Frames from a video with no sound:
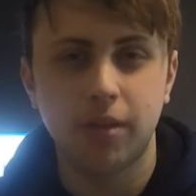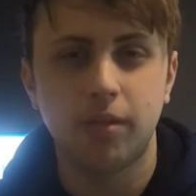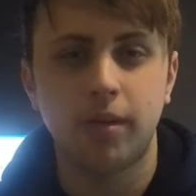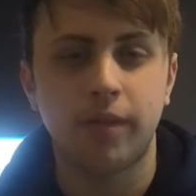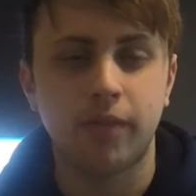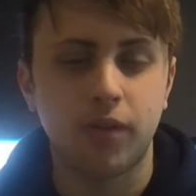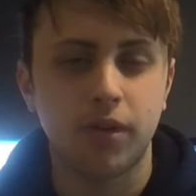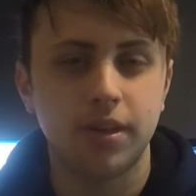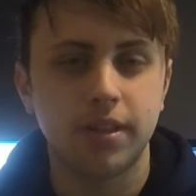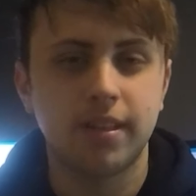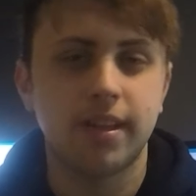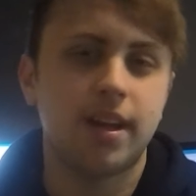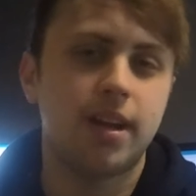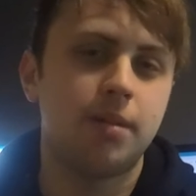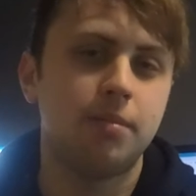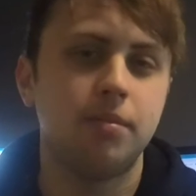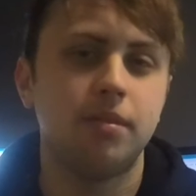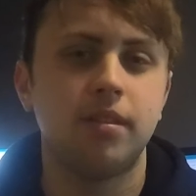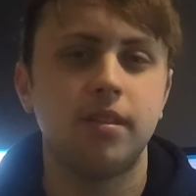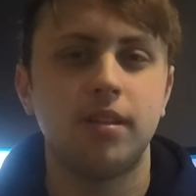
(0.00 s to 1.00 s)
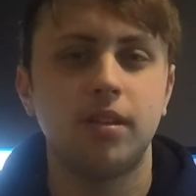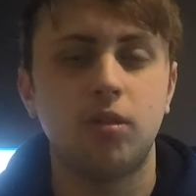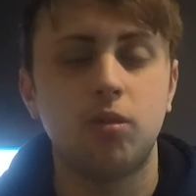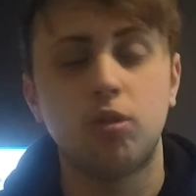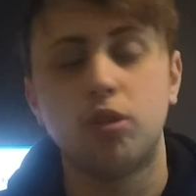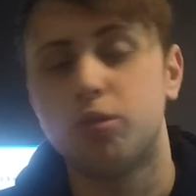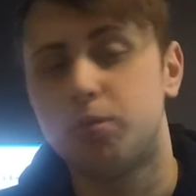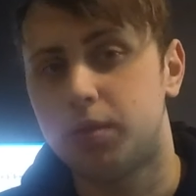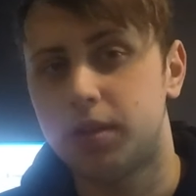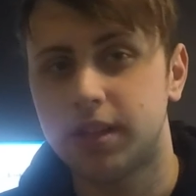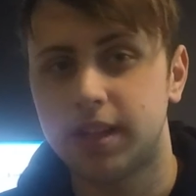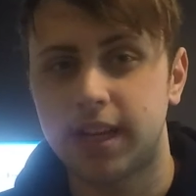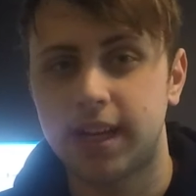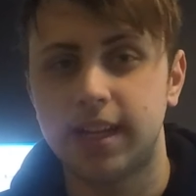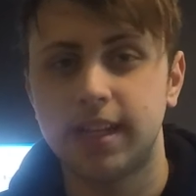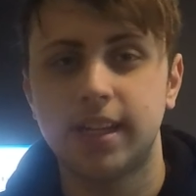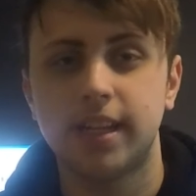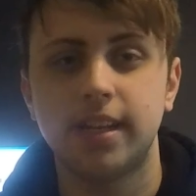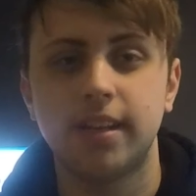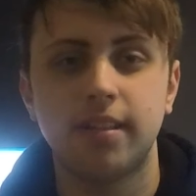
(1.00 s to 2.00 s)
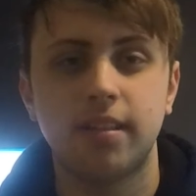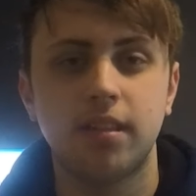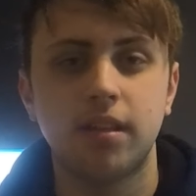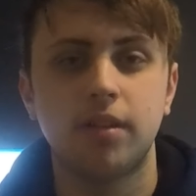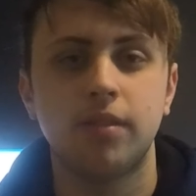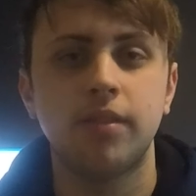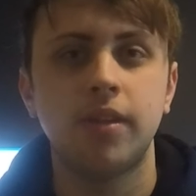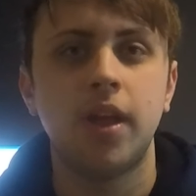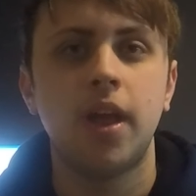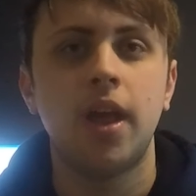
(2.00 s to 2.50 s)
I've got exams and coursework to hand in and stuff.